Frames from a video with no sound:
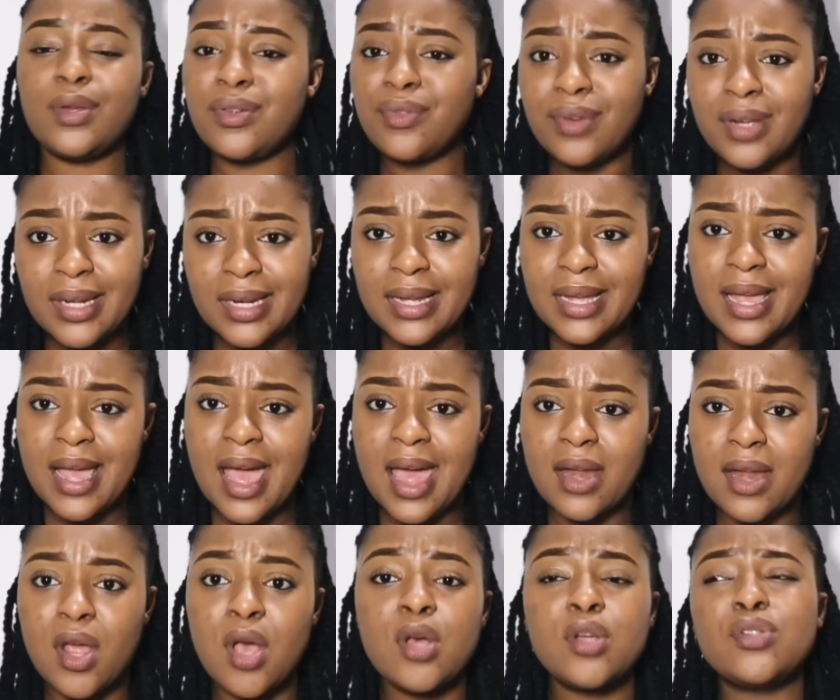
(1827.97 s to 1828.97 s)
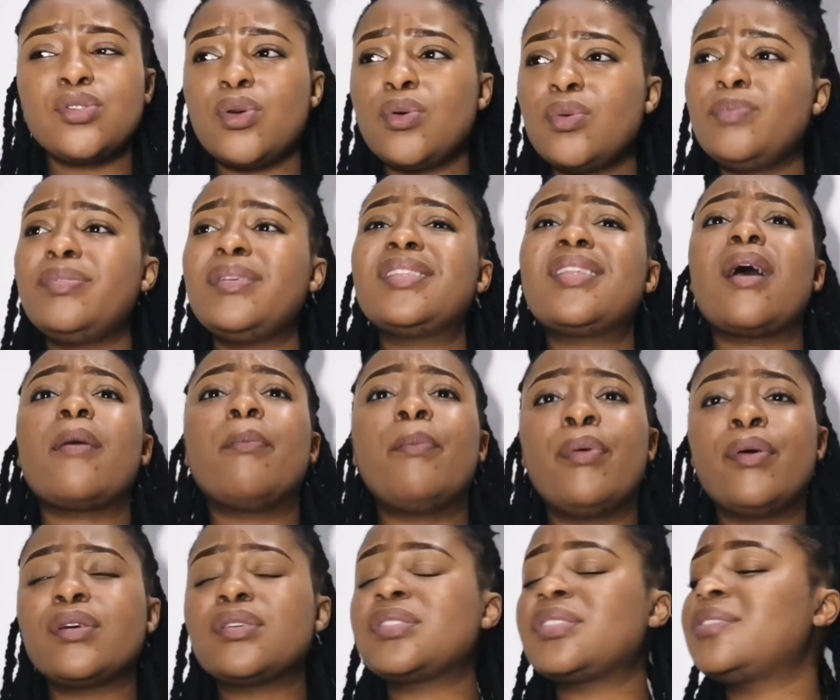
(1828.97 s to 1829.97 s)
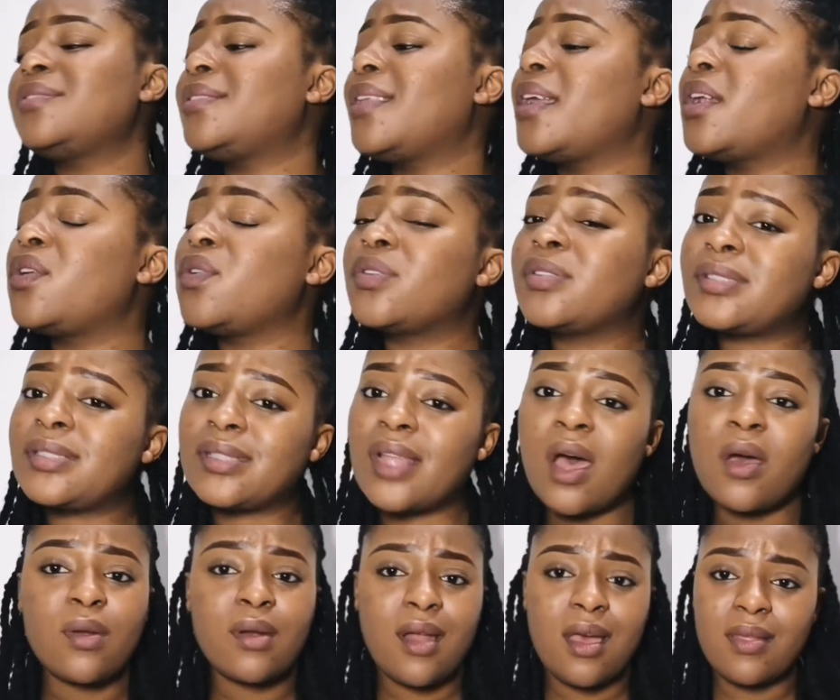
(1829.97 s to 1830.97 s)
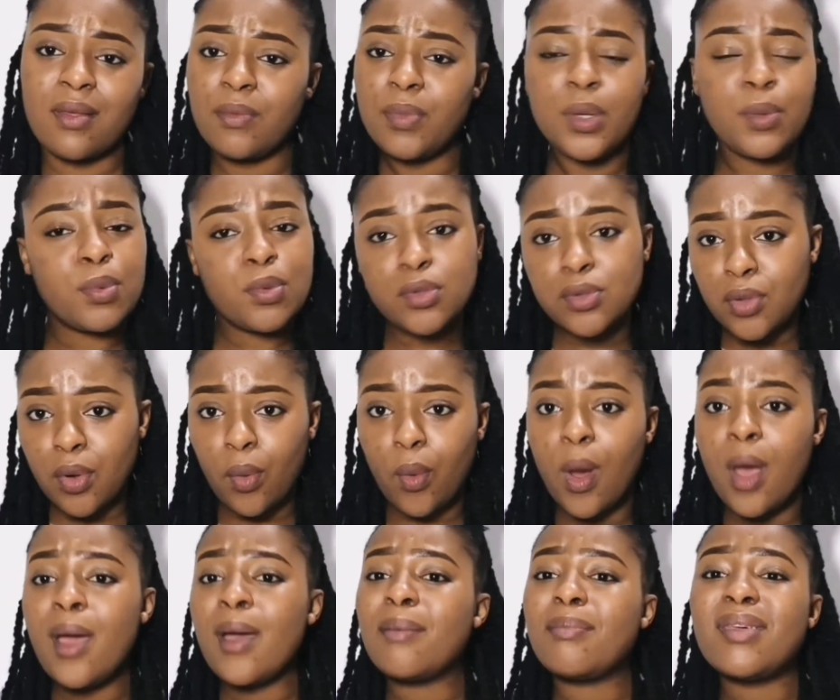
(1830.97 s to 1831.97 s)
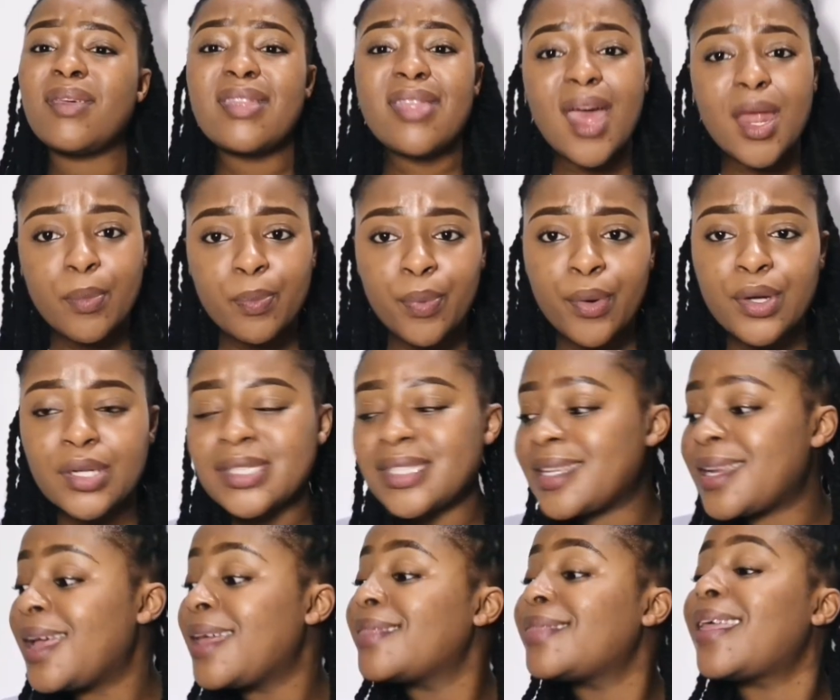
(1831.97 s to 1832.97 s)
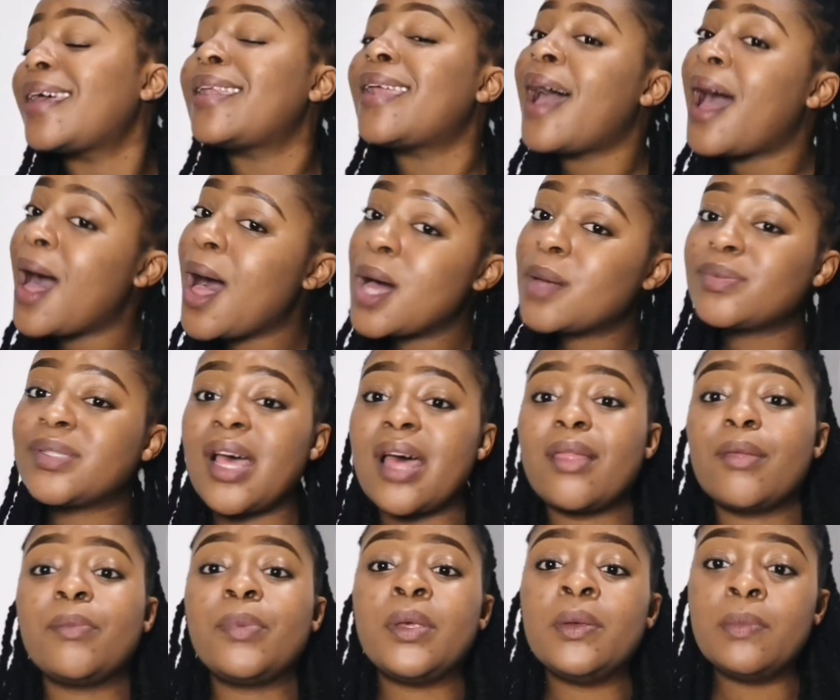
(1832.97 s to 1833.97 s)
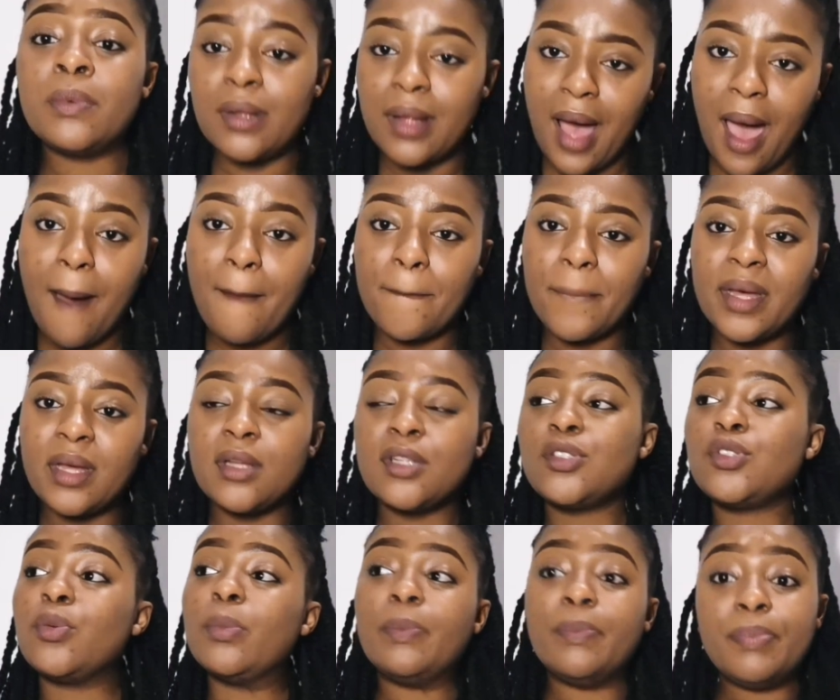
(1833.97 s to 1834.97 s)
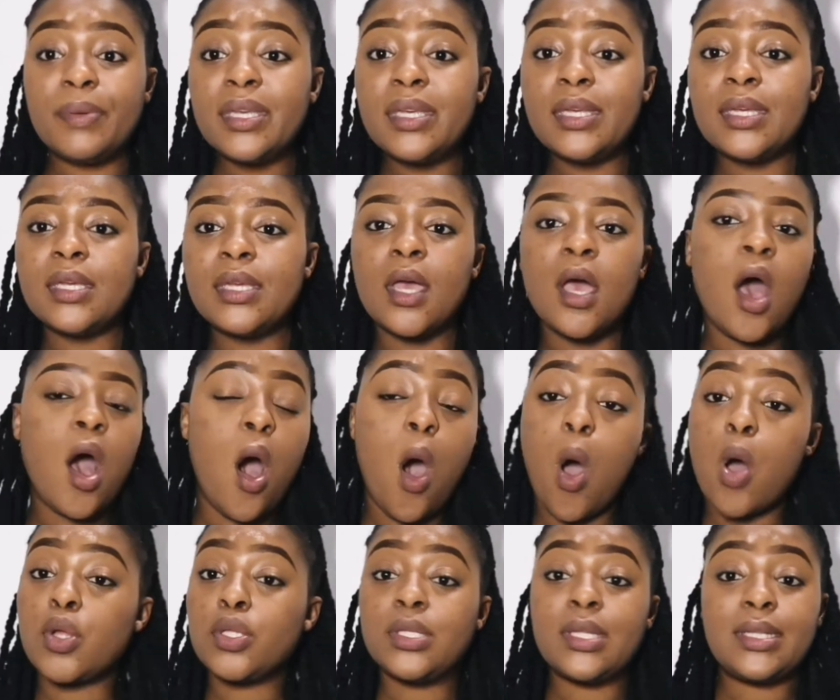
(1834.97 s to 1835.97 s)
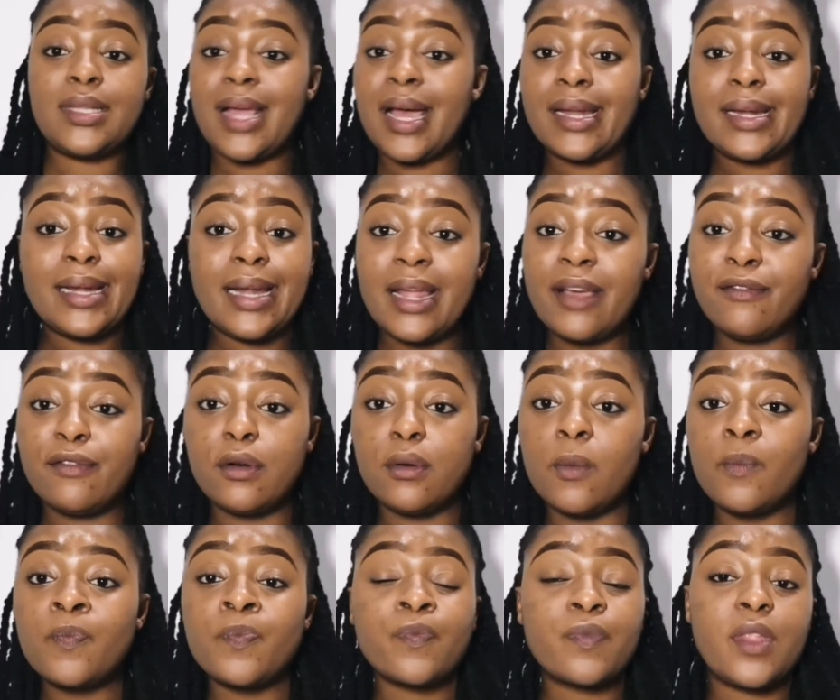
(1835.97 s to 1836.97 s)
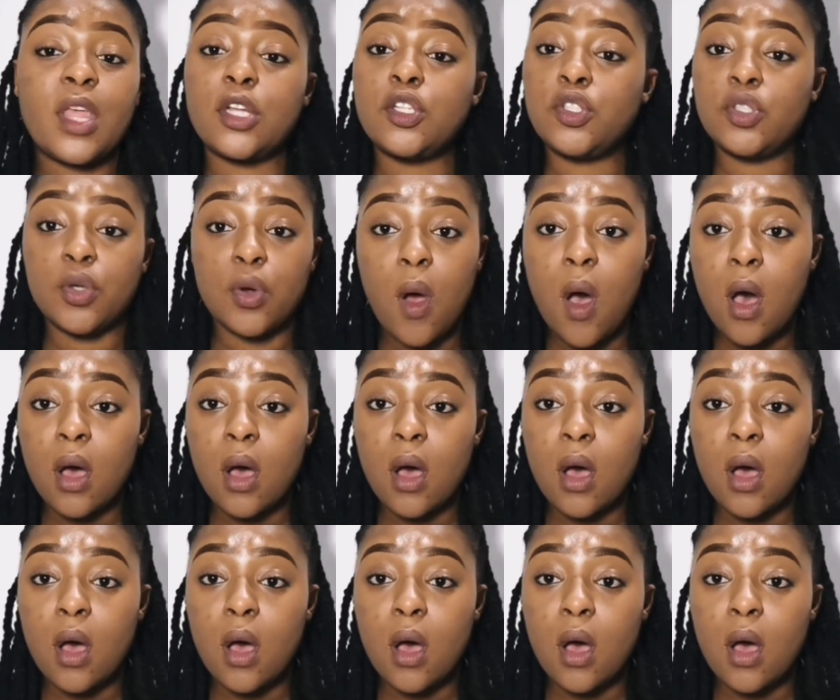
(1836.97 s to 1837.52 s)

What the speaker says: We really can. Don't be that person that looks down on other people. No, be that person that helps other people up to be on that level that you're